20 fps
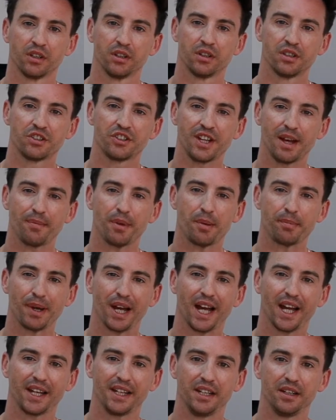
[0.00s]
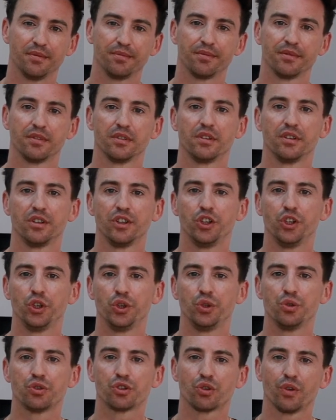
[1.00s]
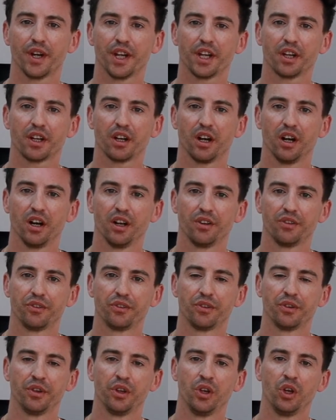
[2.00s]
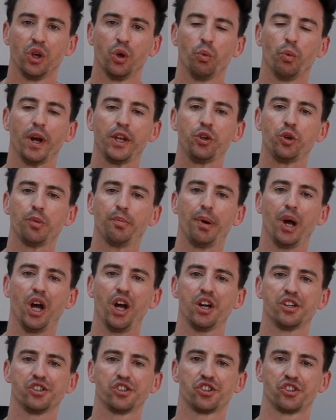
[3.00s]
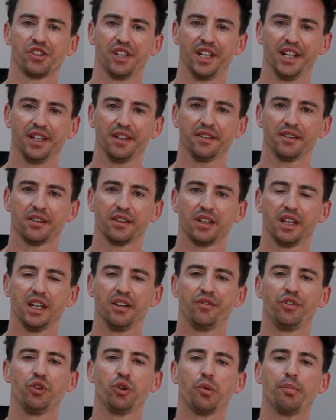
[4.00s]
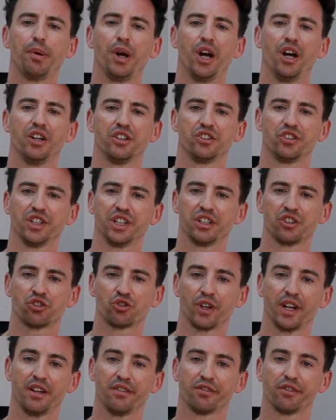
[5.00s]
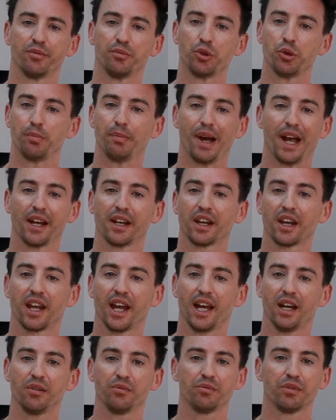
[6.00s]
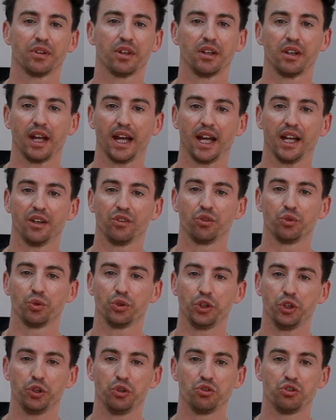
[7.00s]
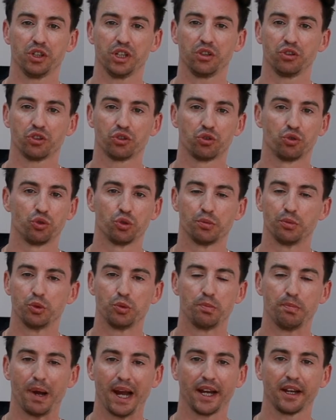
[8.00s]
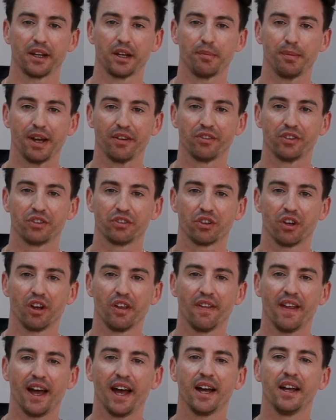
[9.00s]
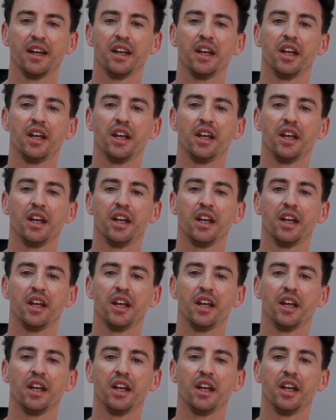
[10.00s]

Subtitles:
Step number 8, use credit cards. When you're purchasing, if you're purchasing straight from your bank account, and you're using just normal banking methods like that,